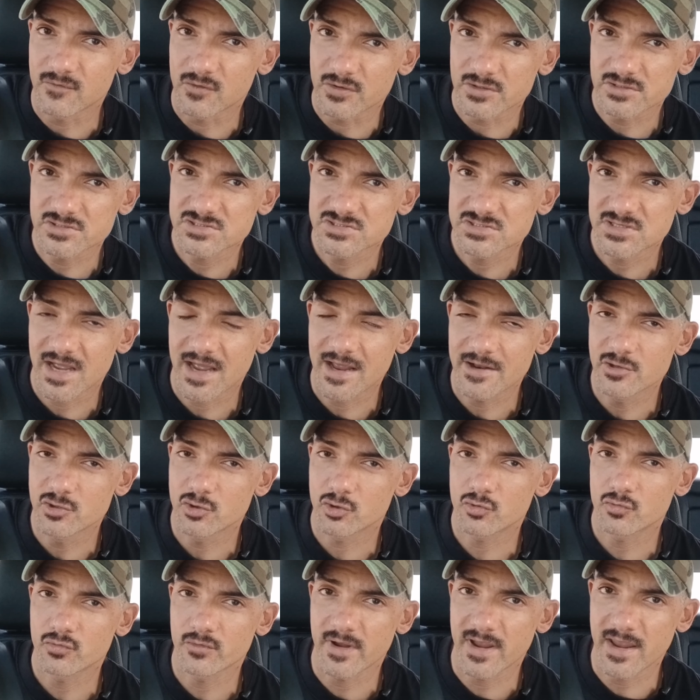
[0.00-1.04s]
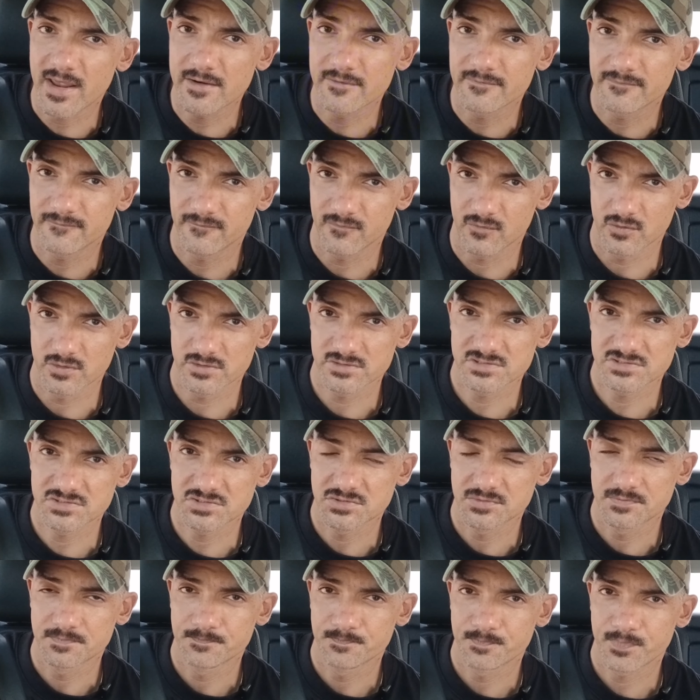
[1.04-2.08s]
force and your creative
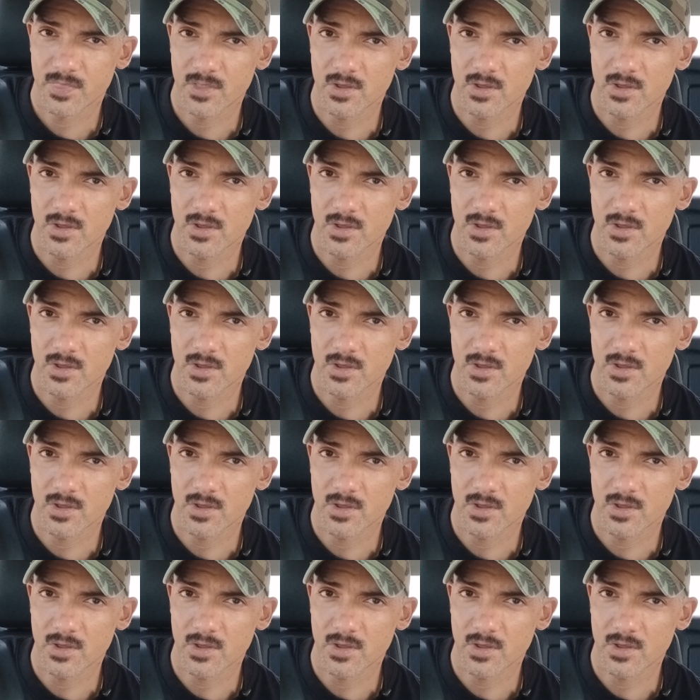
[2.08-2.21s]
force.